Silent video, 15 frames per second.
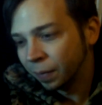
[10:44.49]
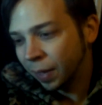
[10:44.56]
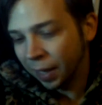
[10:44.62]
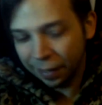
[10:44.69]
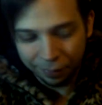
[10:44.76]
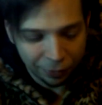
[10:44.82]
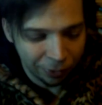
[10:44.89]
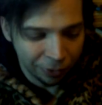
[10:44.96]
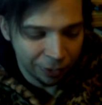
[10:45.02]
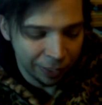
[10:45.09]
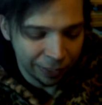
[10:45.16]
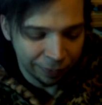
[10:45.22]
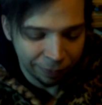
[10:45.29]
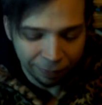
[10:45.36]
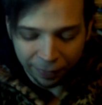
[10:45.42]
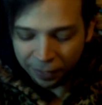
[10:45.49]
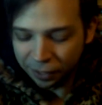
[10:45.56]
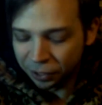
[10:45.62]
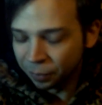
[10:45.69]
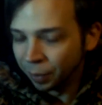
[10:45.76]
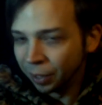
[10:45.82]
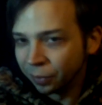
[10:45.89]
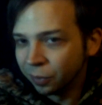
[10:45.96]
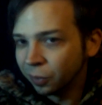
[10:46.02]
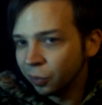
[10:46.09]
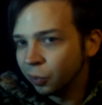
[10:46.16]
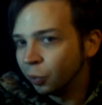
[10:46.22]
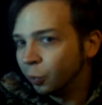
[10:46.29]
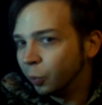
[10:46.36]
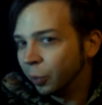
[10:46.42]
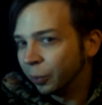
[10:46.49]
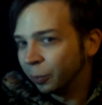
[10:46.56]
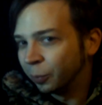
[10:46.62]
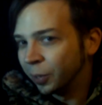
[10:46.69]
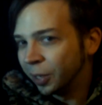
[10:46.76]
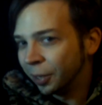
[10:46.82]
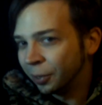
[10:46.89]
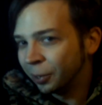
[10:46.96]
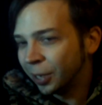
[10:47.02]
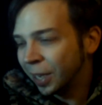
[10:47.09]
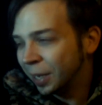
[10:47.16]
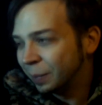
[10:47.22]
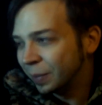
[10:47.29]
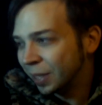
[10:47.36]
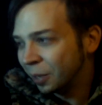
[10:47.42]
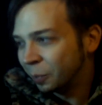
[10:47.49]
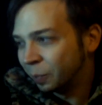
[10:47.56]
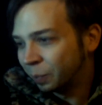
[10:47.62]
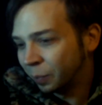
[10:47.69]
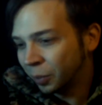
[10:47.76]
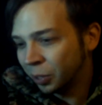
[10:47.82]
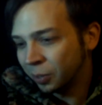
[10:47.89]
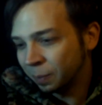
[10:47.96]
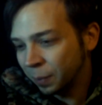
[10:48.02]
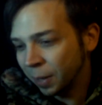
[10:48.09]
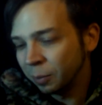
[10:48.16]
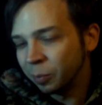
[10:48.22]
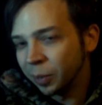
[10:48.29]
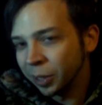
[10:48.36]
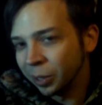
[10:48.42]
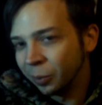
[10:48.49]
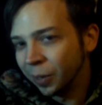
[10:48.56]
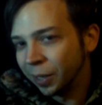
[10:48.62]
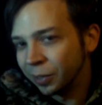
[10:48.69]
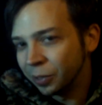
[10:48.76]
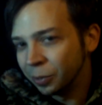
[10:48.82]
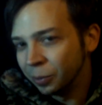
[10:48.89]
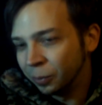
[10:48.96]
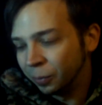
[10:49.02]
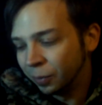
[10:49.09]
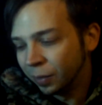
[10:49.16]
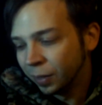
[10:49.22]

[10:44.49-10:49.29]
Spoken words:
after I finish about 2 or 3 other games, I'll probably go on to